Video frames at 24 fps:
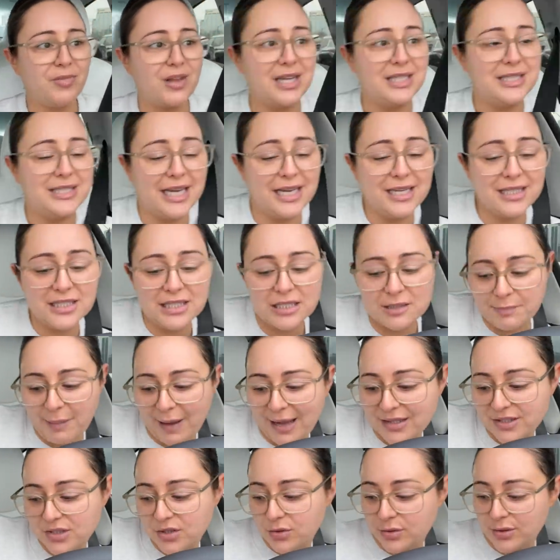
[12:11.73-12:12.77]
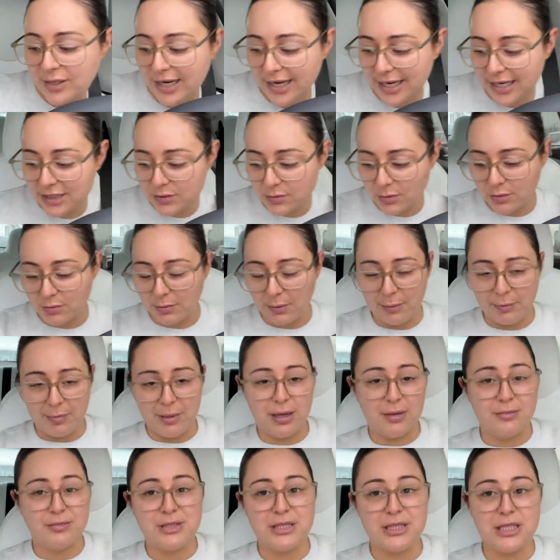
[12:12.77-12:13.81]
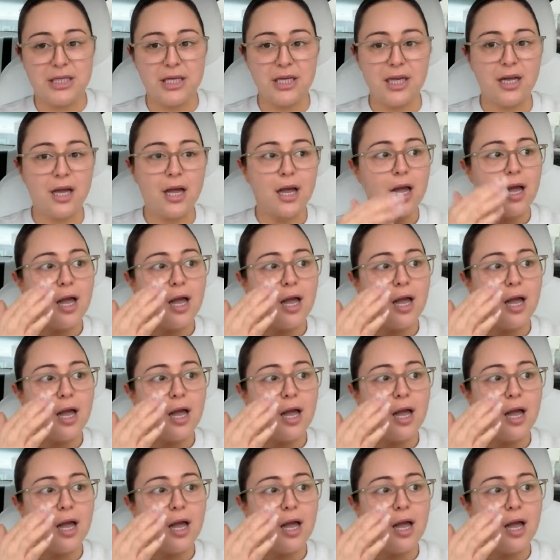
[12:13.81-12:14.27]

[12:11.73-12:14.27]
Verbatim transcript: days these past two days with my PMDD.